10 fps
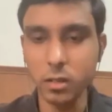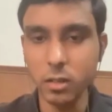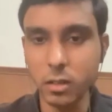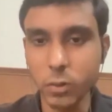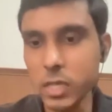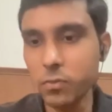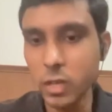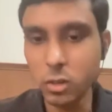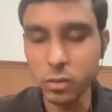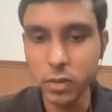uh, once I
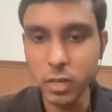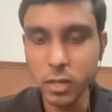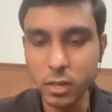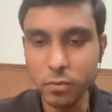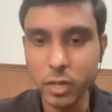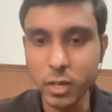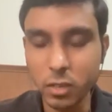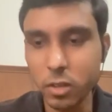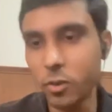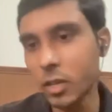felt confident enough, I
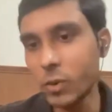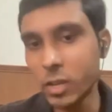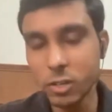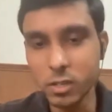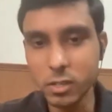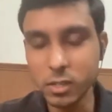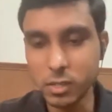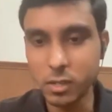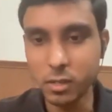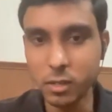thought, okay, why not
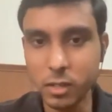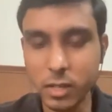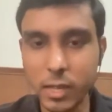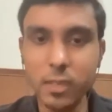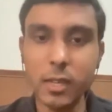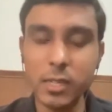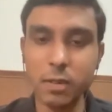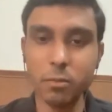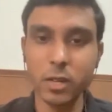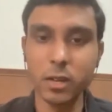just uh, take the
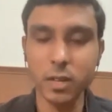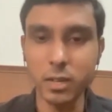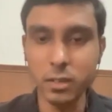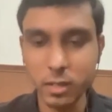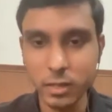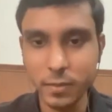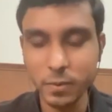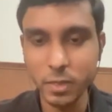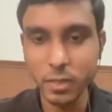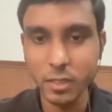exam and try?
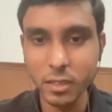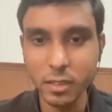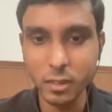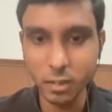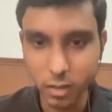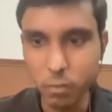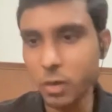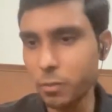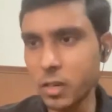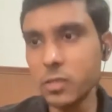And
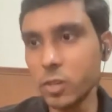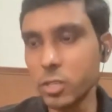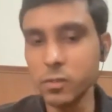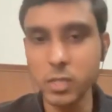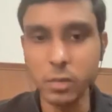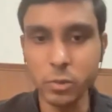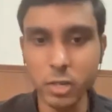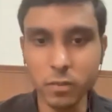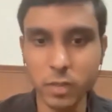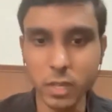my parents were also very
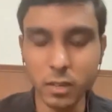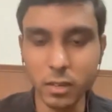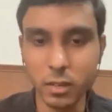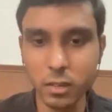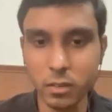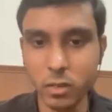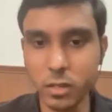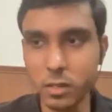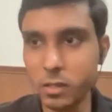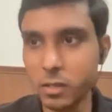supportive. They
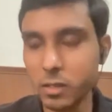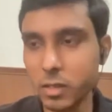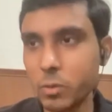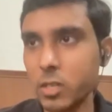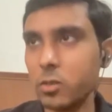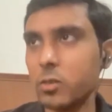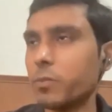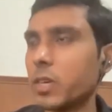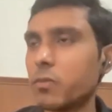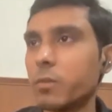were able to
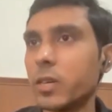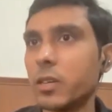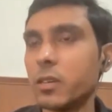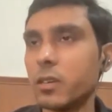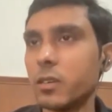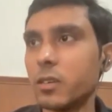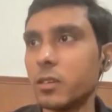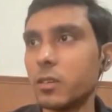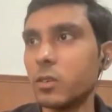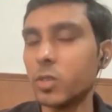pay for my
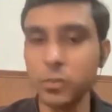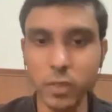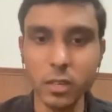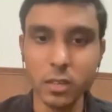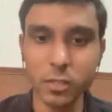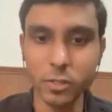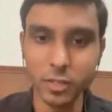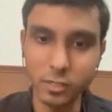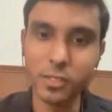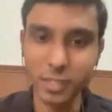course fee and so
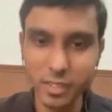on. So,